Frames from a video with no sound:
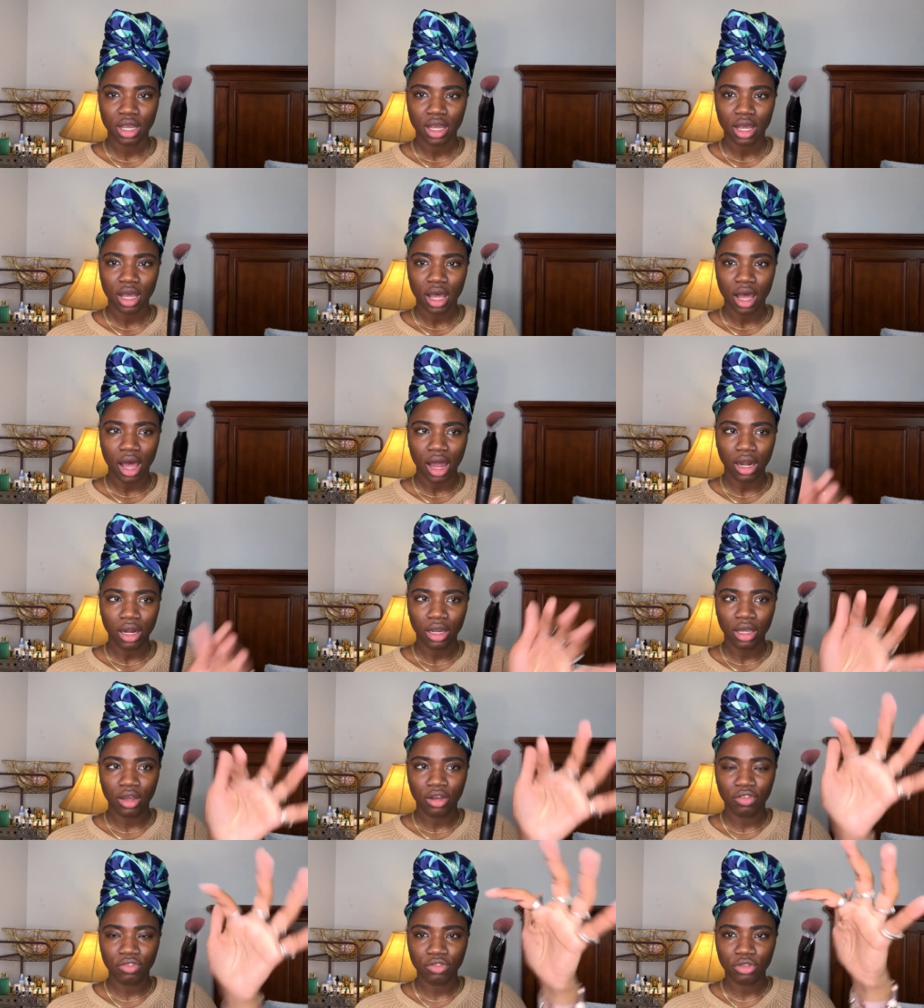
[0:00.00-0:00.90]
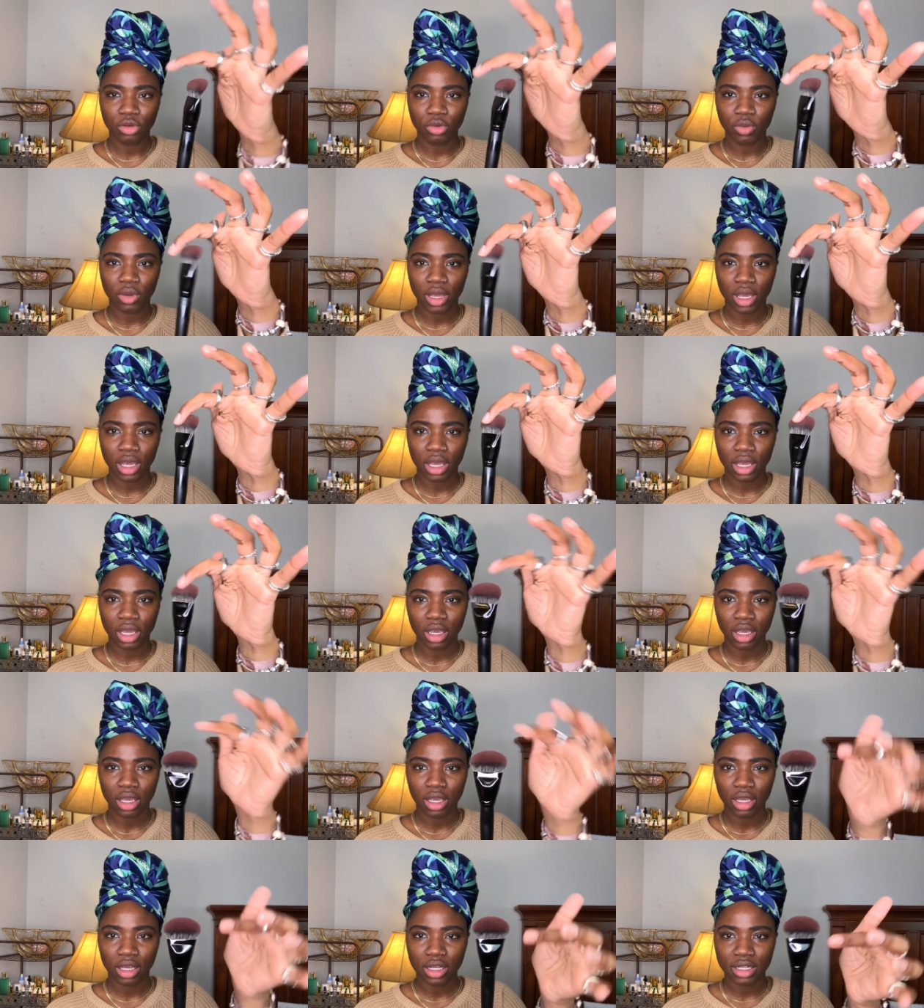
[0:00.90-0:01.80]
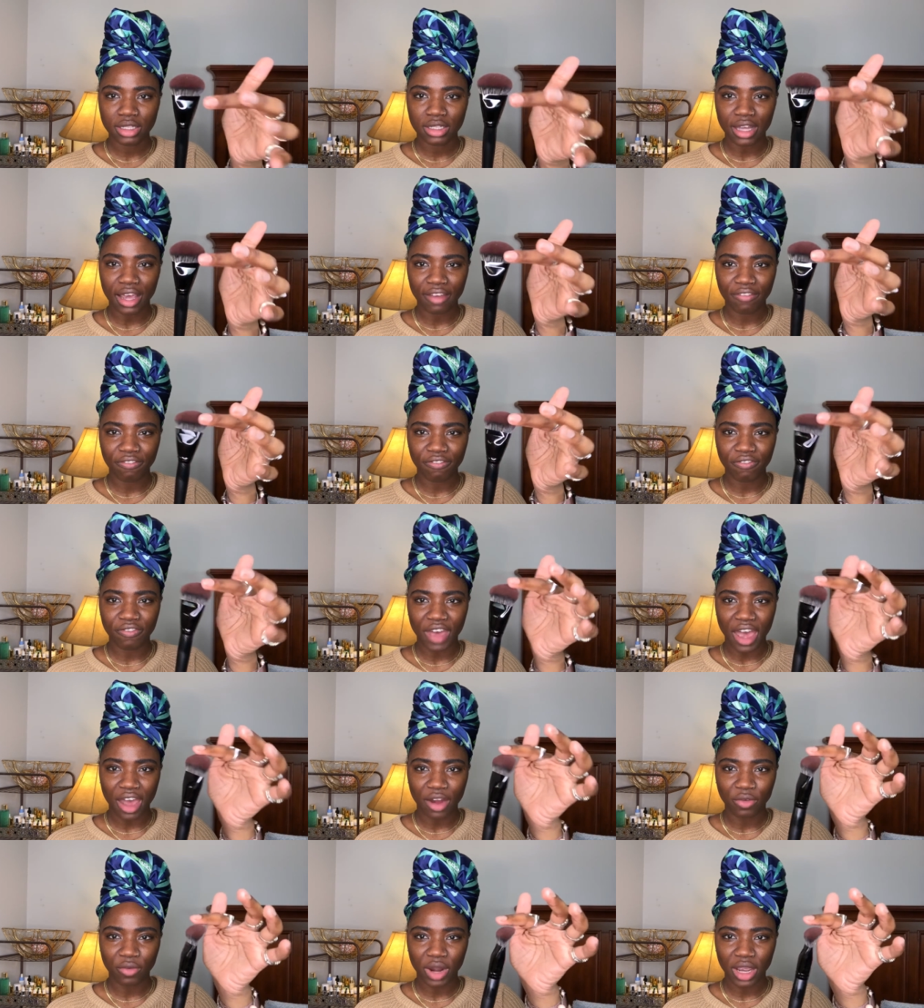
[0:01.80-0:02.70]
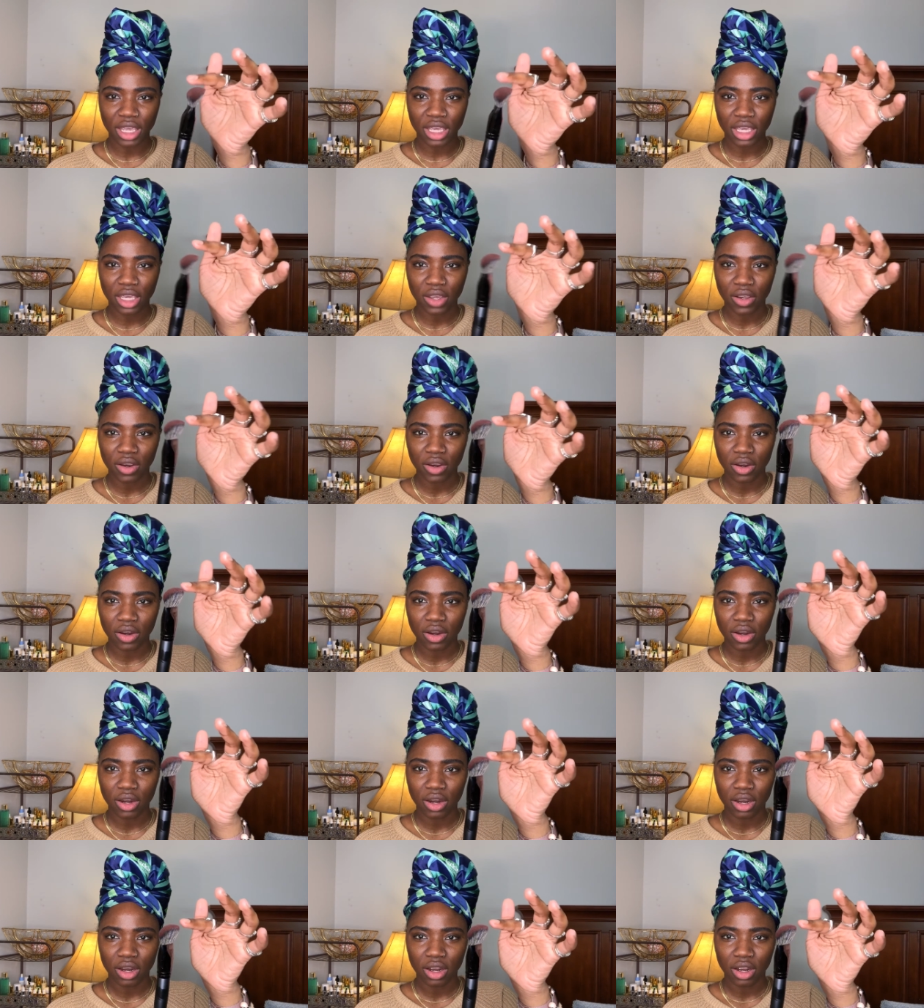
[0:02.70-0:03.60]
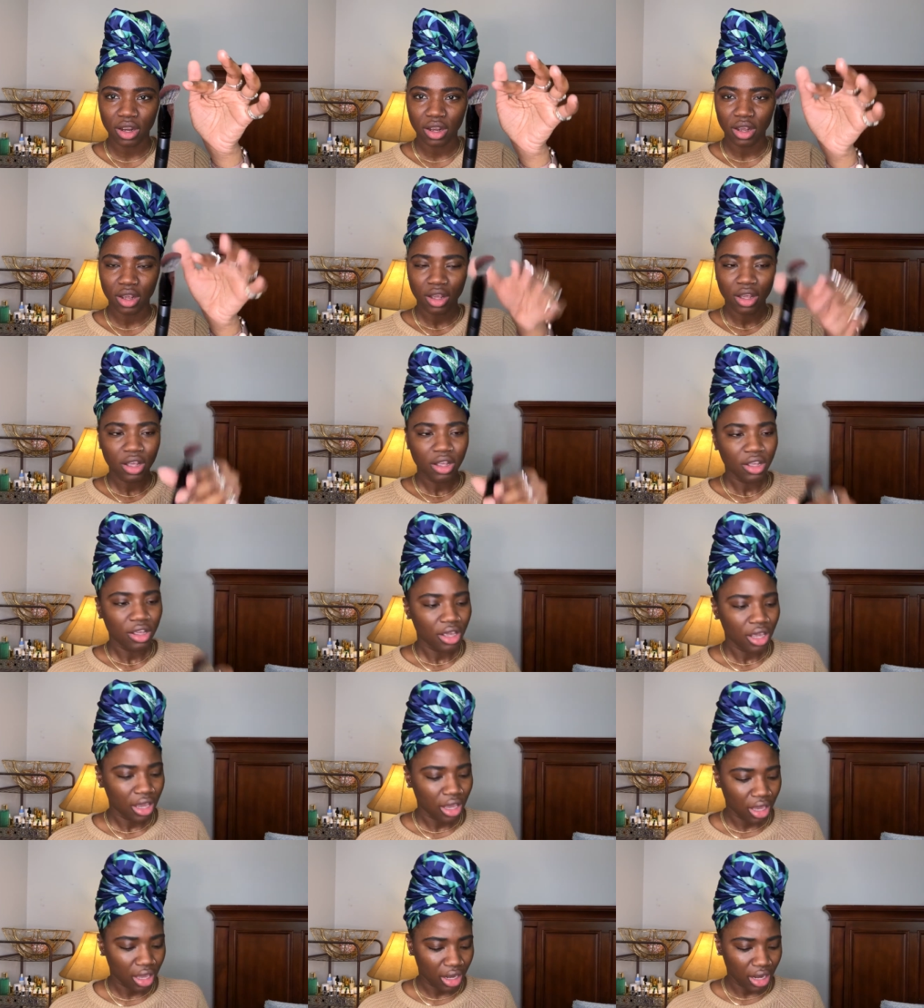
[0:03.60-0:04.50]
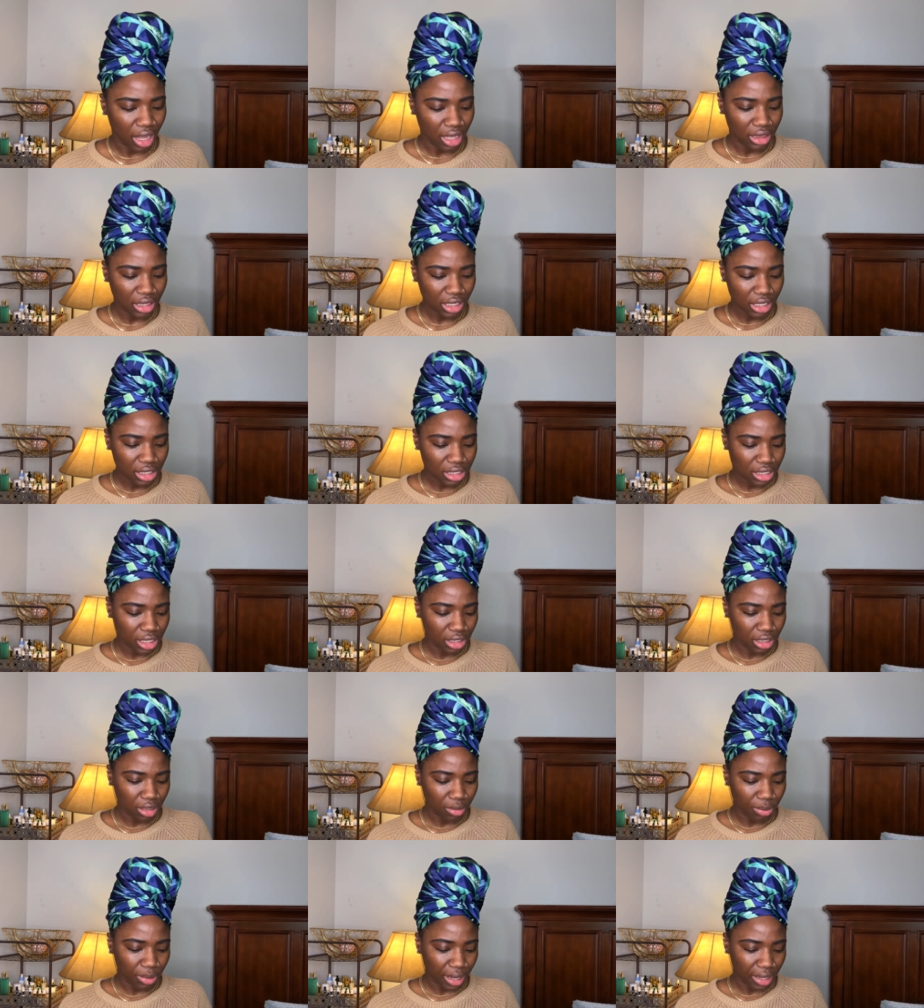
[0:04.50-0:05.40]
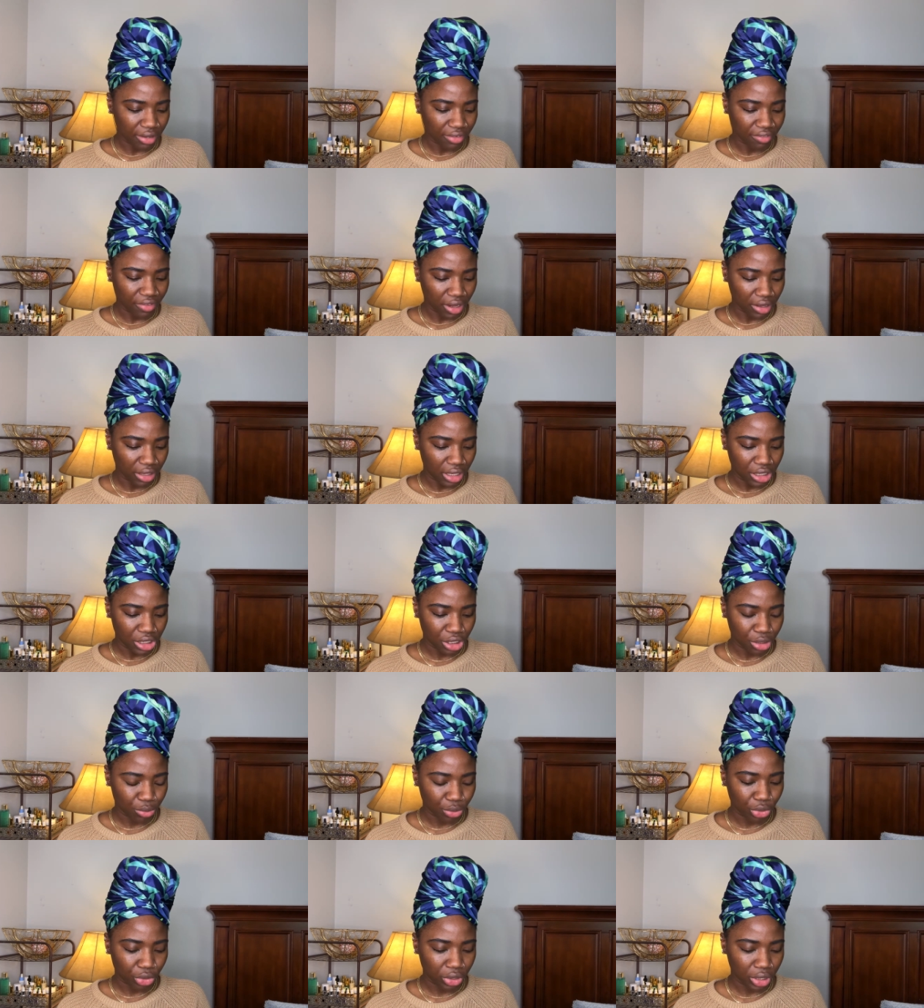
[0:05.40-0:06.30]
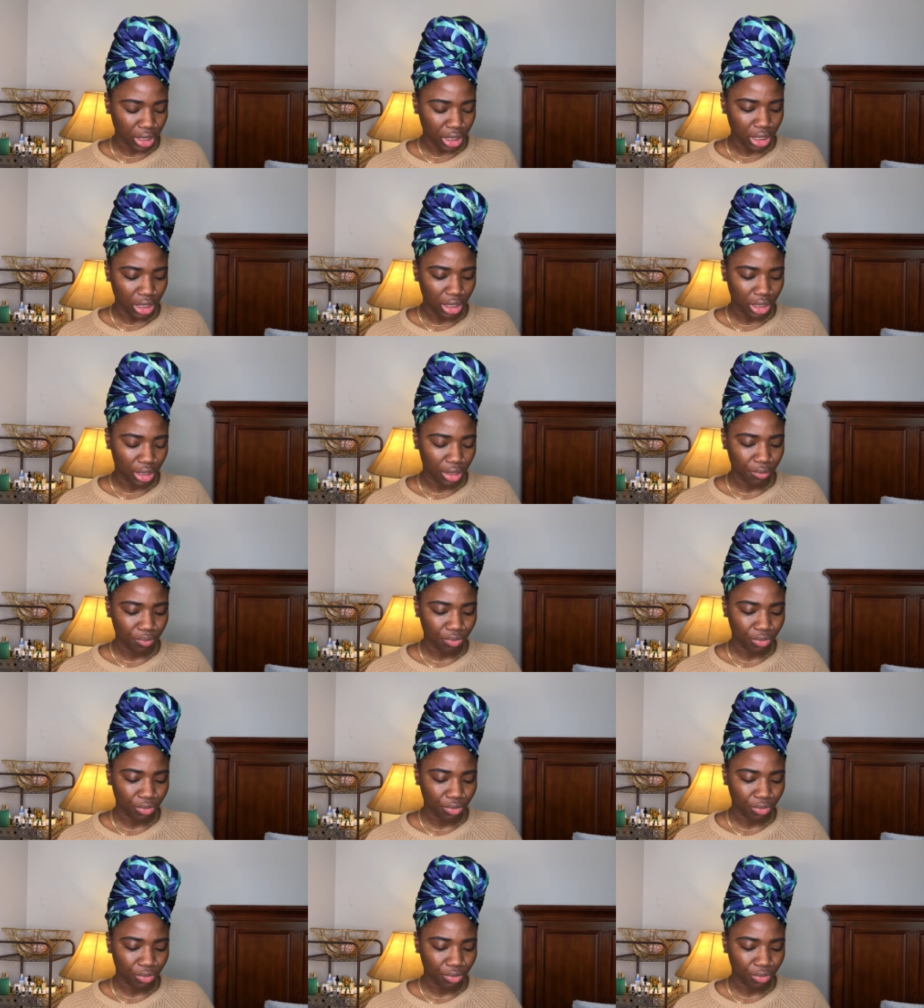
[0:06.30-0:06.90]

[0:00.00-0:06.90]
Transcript: I love the way it's like fat right here, and I think it's gonna apply the foundation pretty good.